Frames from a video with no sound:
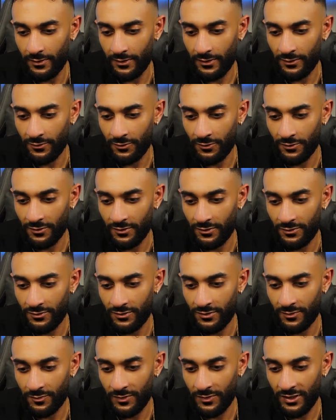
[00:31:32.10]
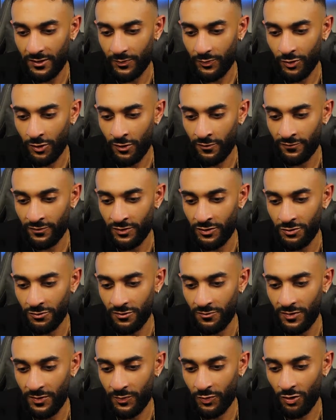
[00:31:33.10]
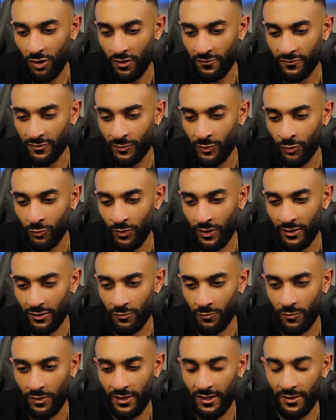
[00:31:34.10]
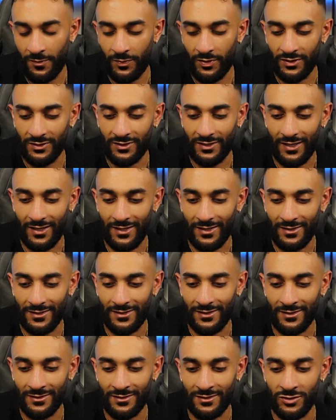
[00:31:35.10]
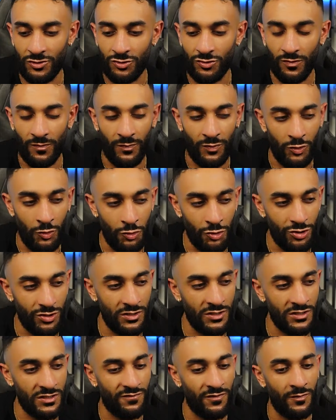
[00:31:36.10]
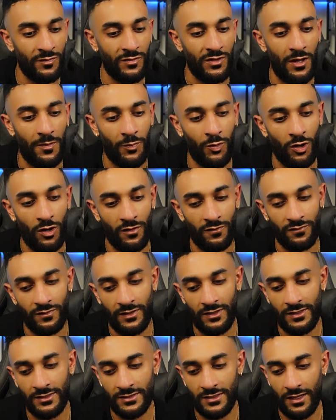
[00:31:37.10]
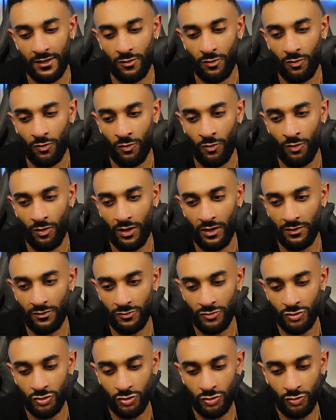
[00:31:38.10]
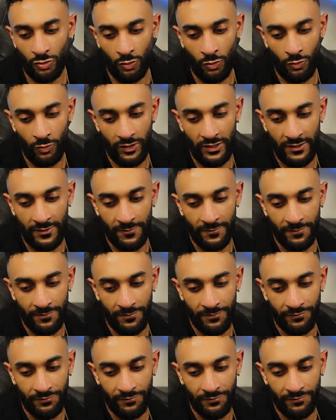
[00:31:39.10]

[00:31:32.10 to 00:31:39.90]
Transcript: How long to make profit? You can be profitable right away, but taking distributions from that profit is a whole other story.